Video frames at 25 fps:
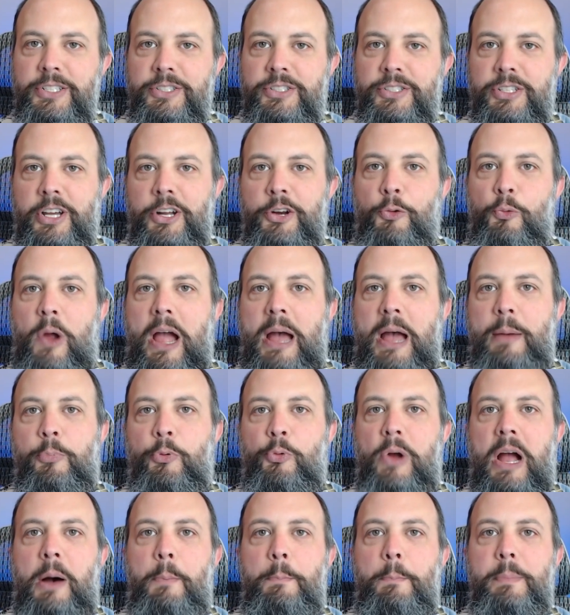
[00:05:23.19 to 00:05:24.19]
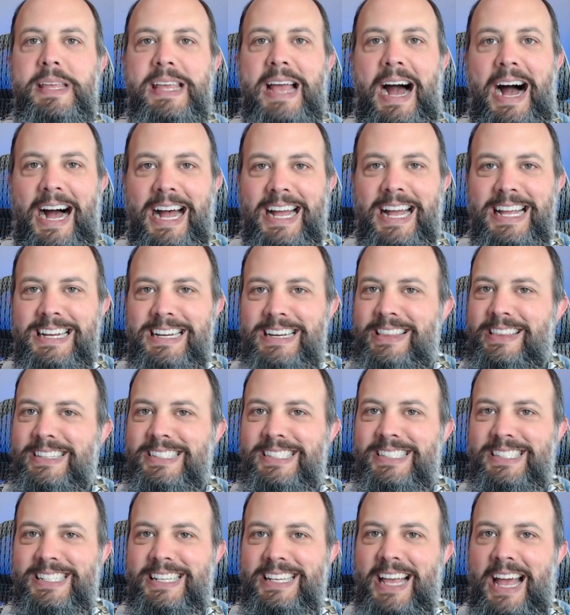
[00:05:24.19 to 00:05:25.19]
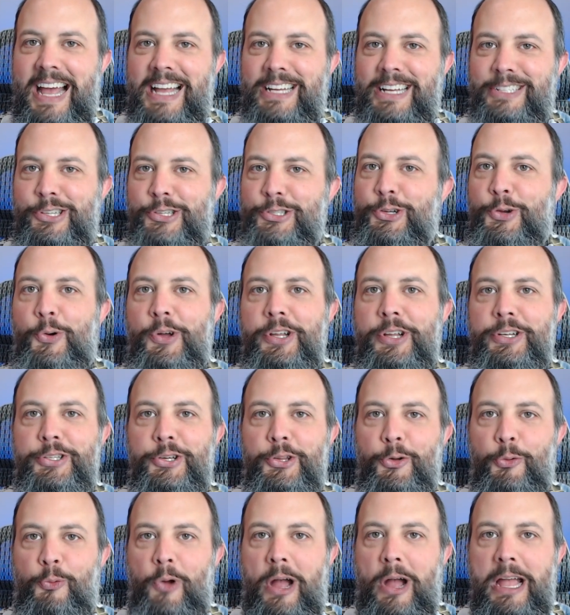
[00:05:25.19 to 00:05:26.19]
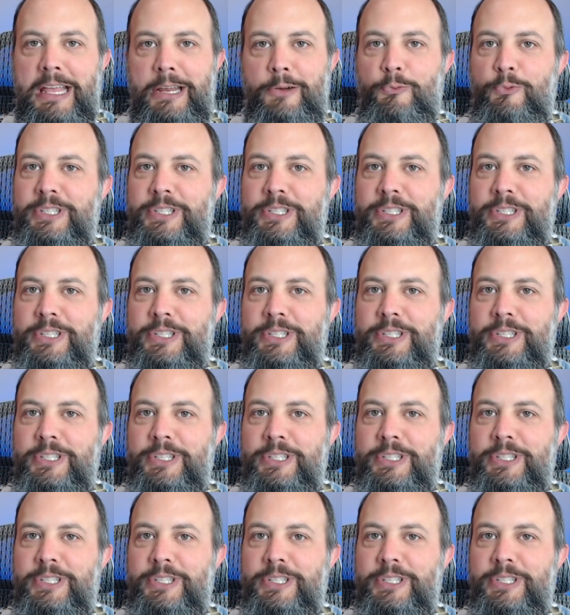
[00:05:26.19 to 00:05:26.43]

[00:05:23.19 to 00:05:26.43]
it's gonna wrap around behind the Z axis going to the right,